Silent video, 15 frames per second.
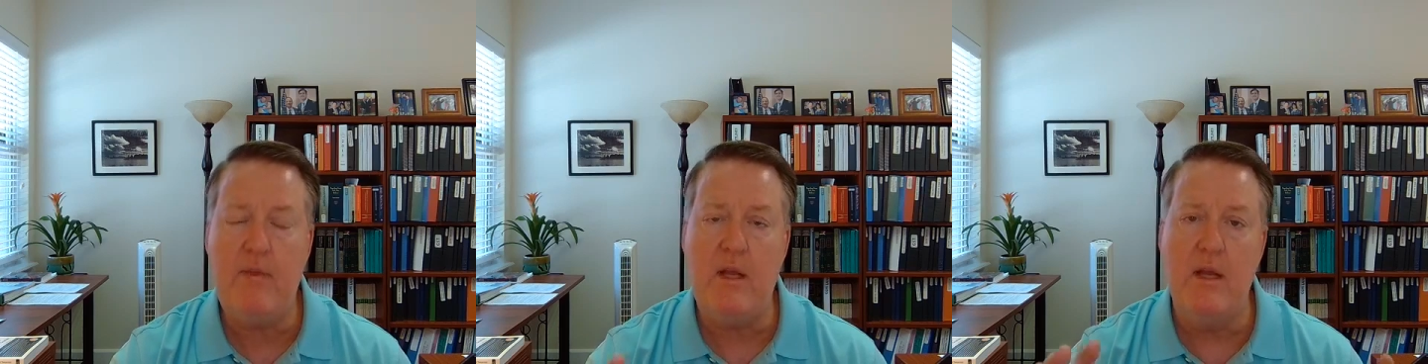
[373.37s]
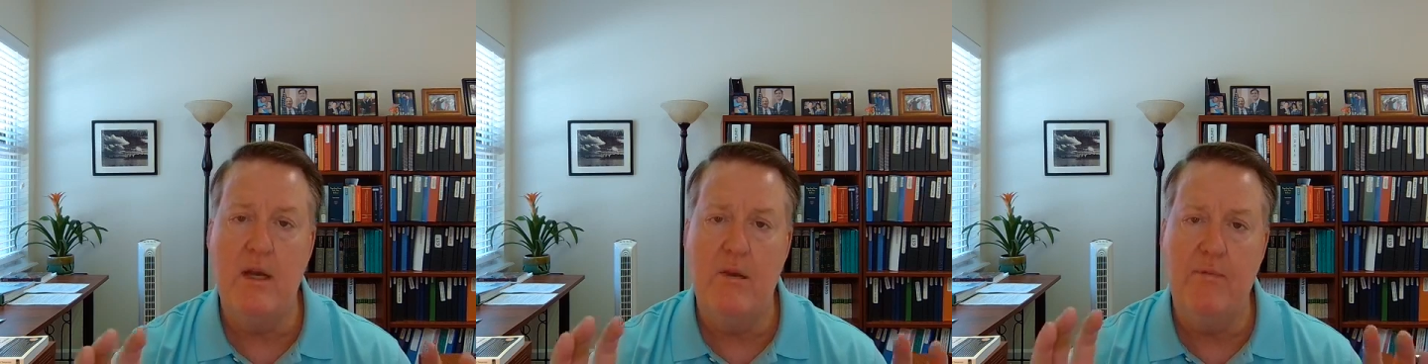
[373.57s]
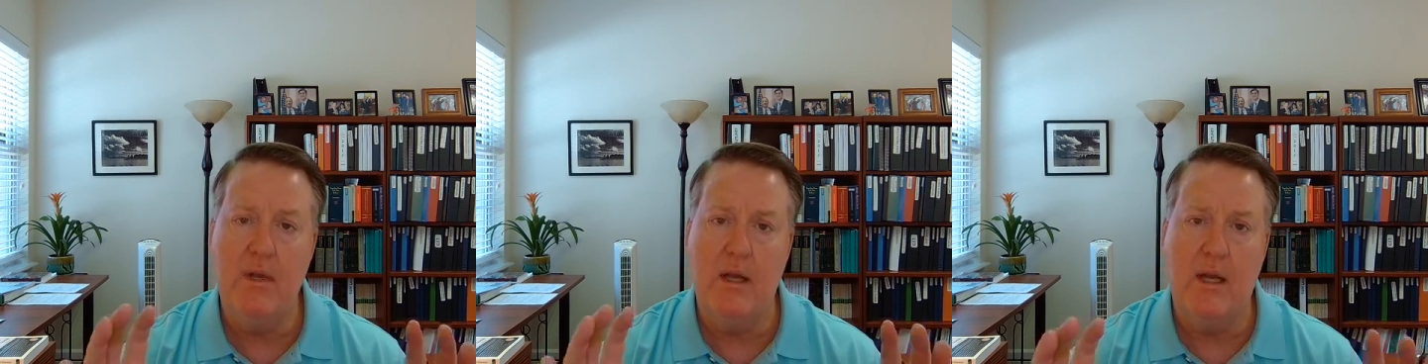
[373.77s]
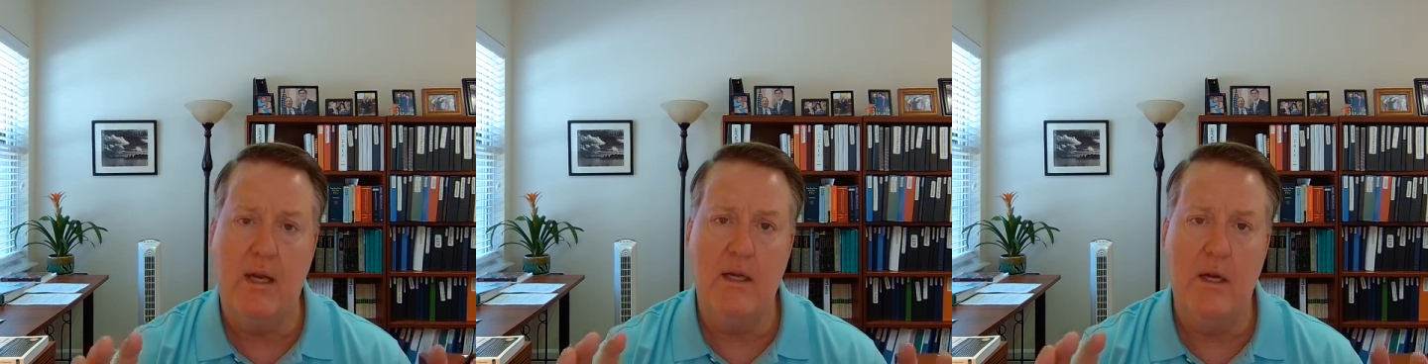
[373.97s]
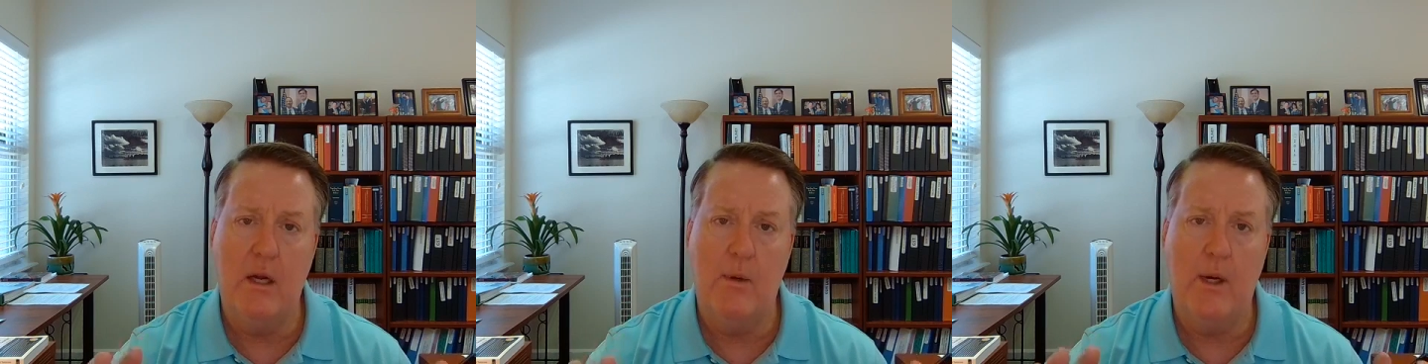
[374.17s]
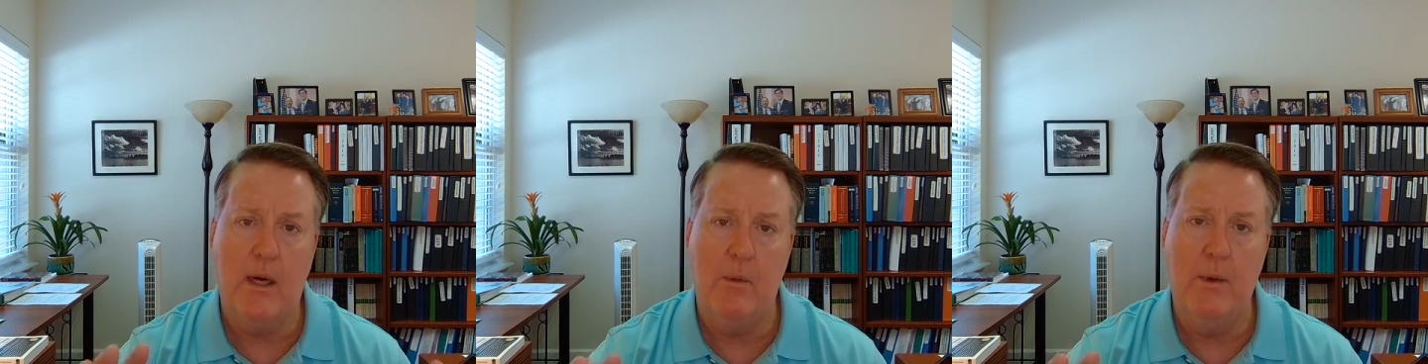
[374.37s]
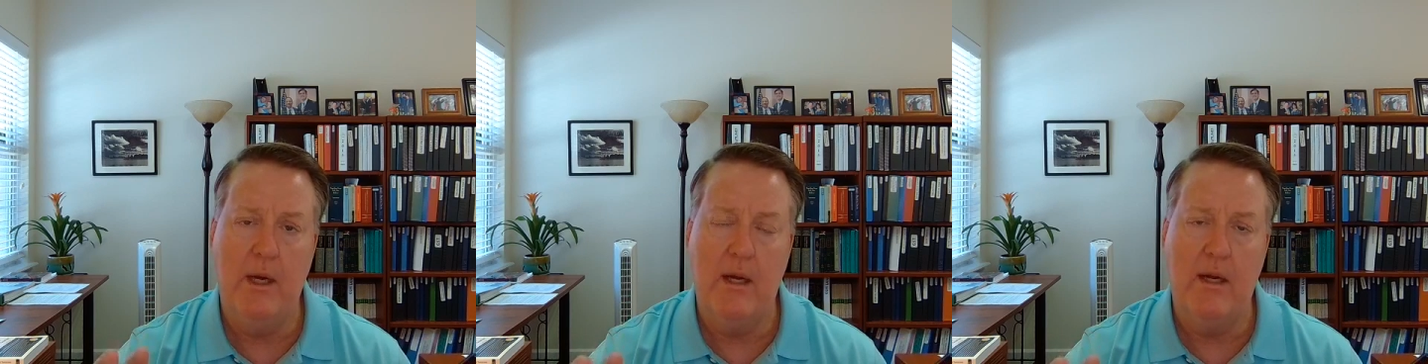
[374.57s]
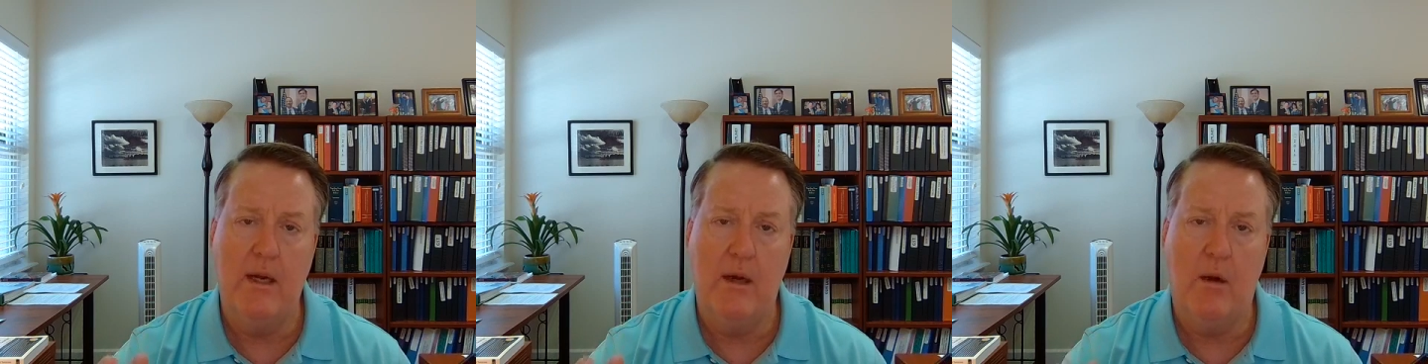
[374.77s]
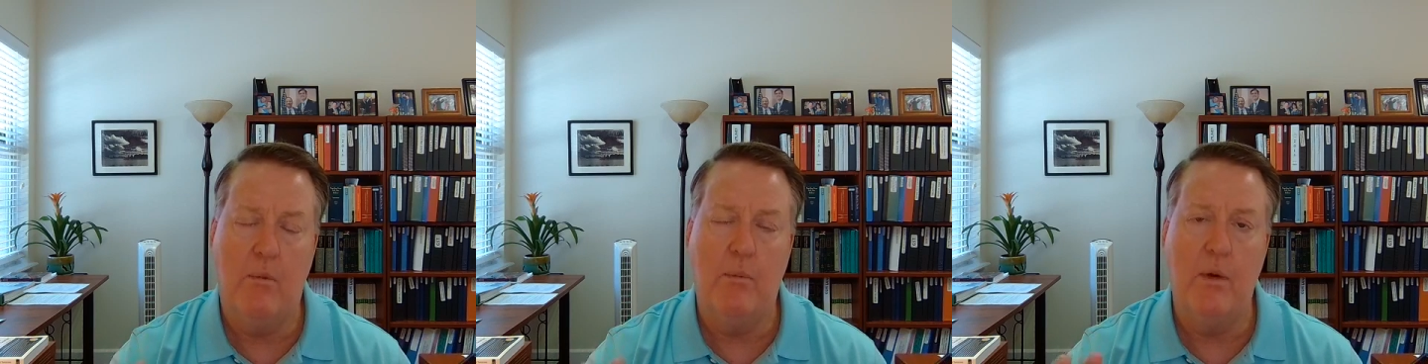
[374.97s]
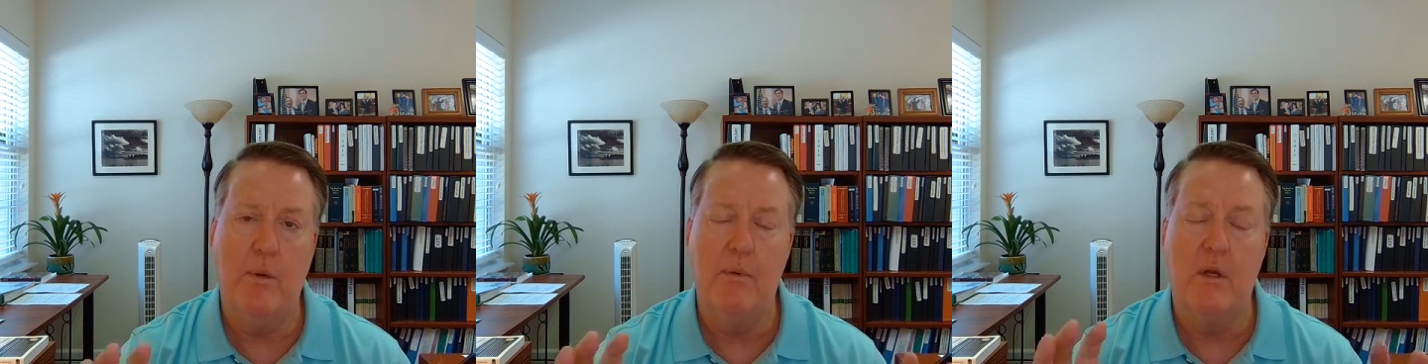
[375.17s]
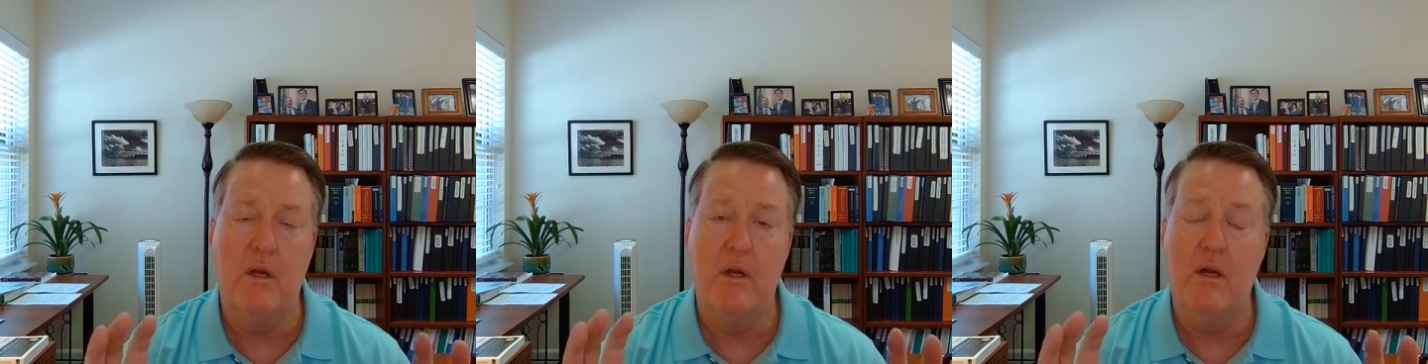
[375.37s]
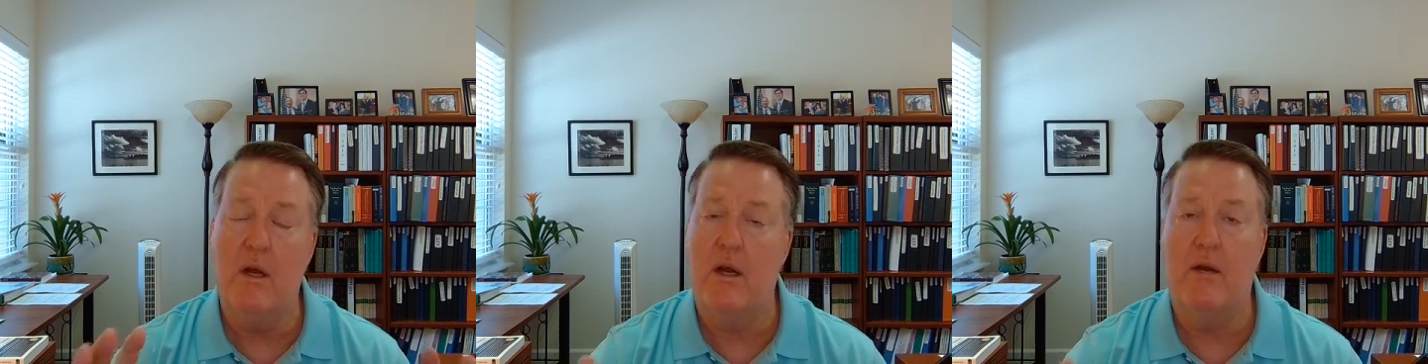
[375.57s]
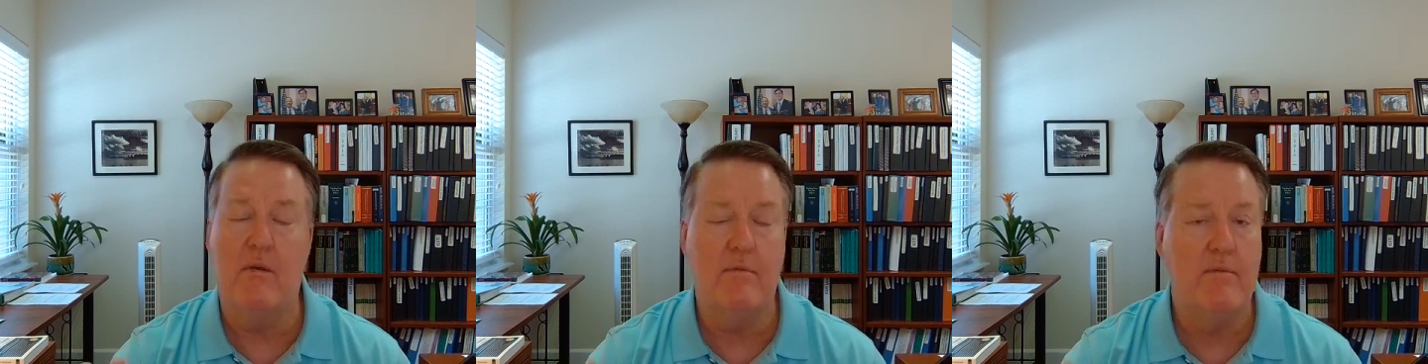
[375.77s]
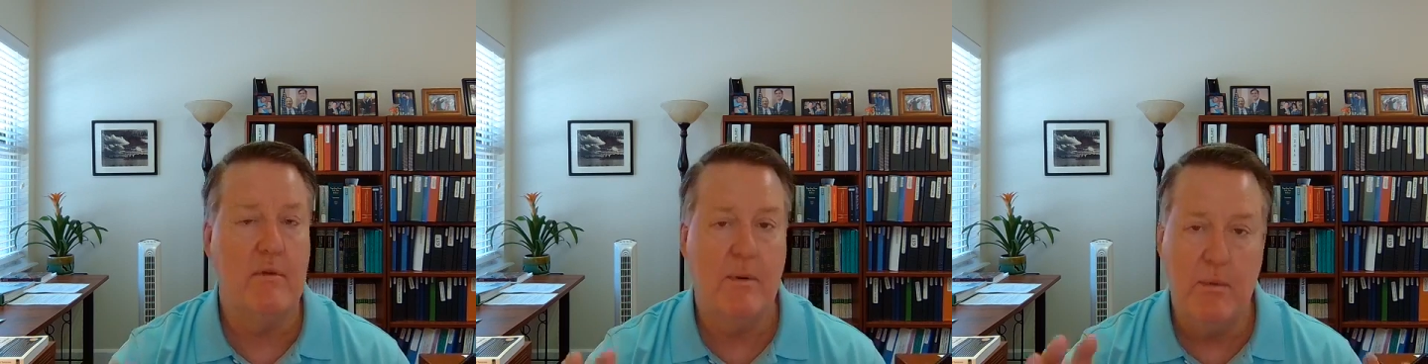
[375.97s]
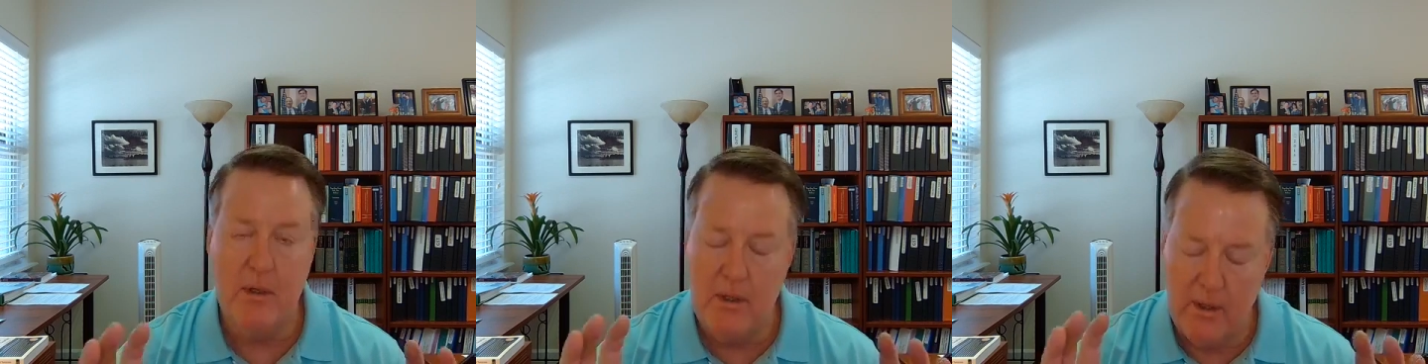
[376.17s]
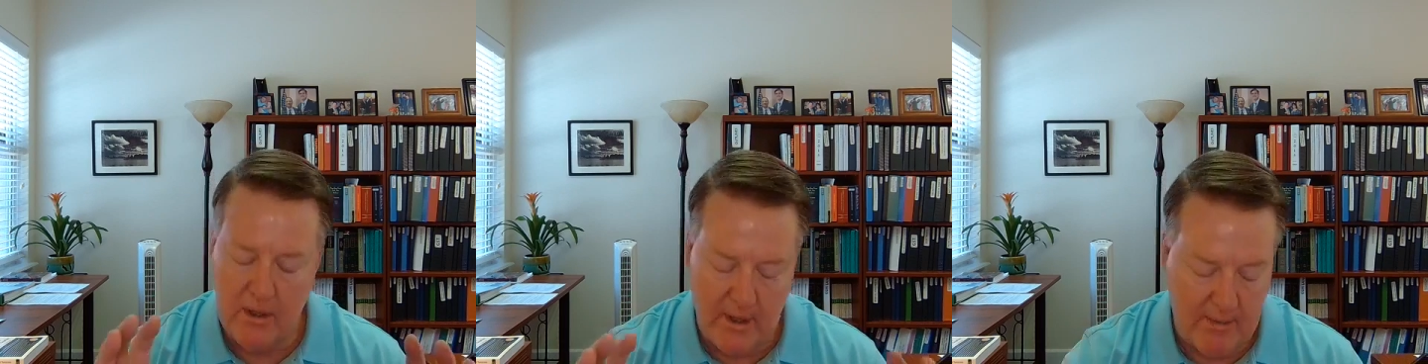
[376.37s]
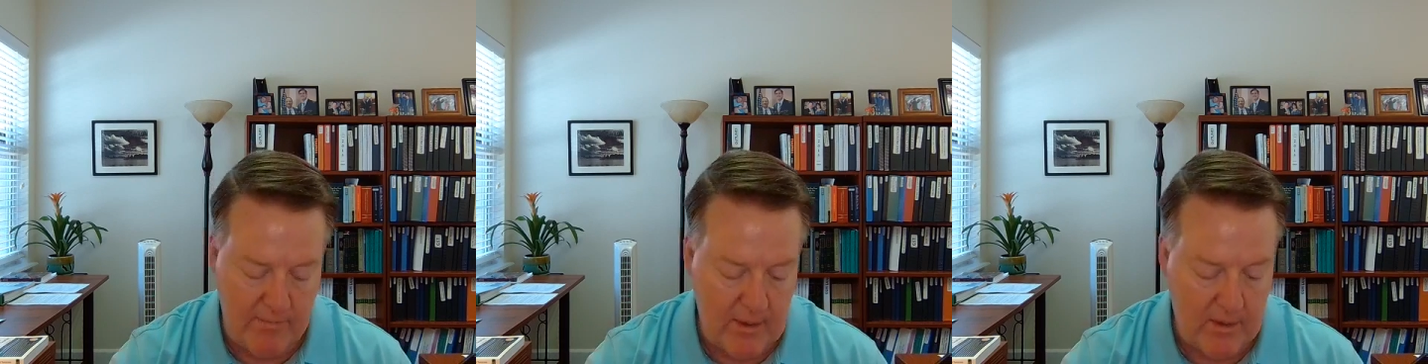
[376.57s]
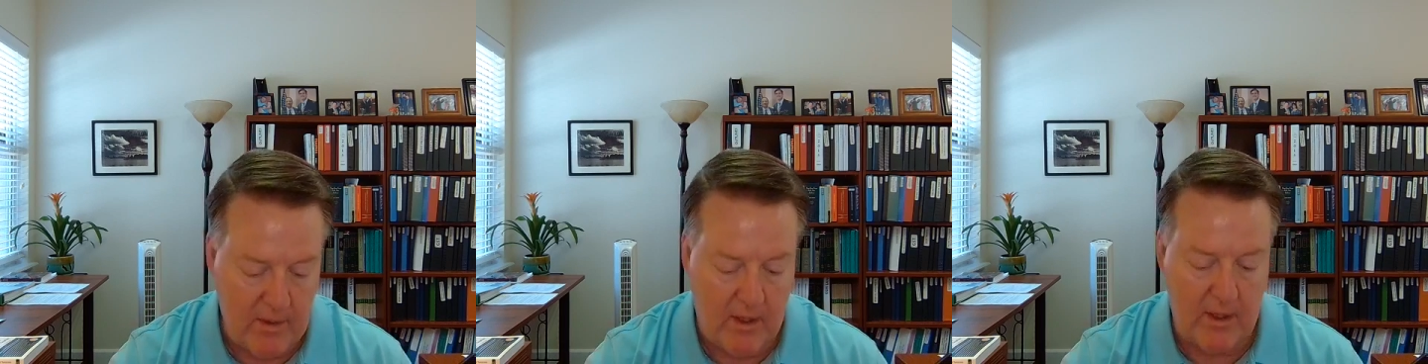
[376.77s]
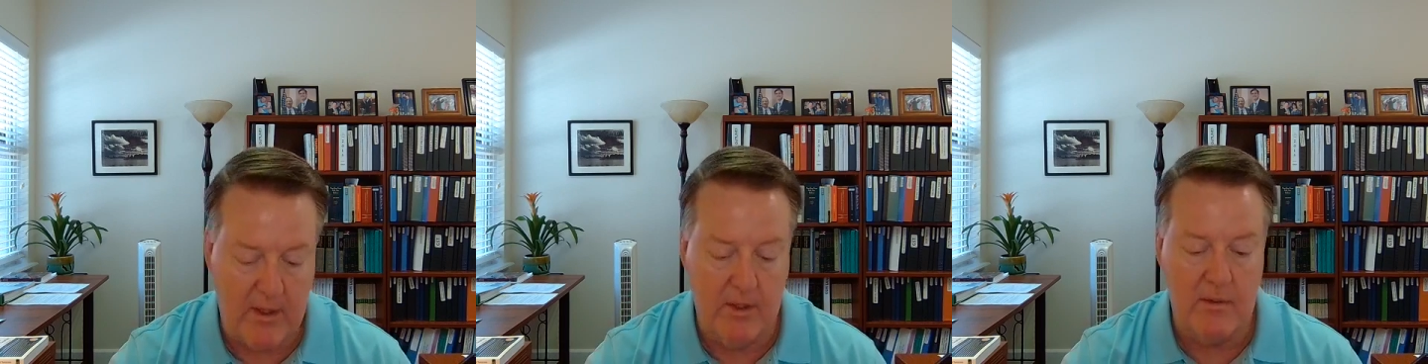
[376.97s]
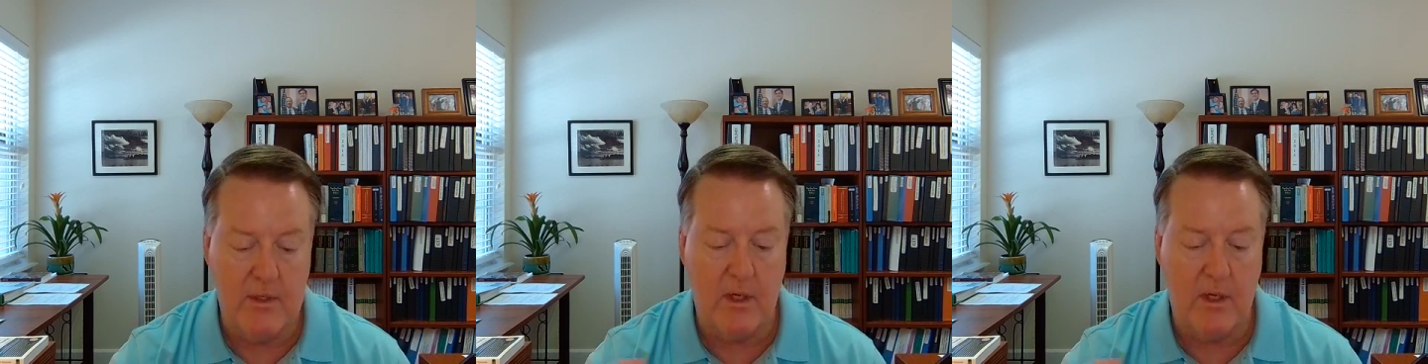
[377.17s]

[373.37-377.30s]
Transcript: and if you'd like to know how we can help, we would love, we'd love to talk to you.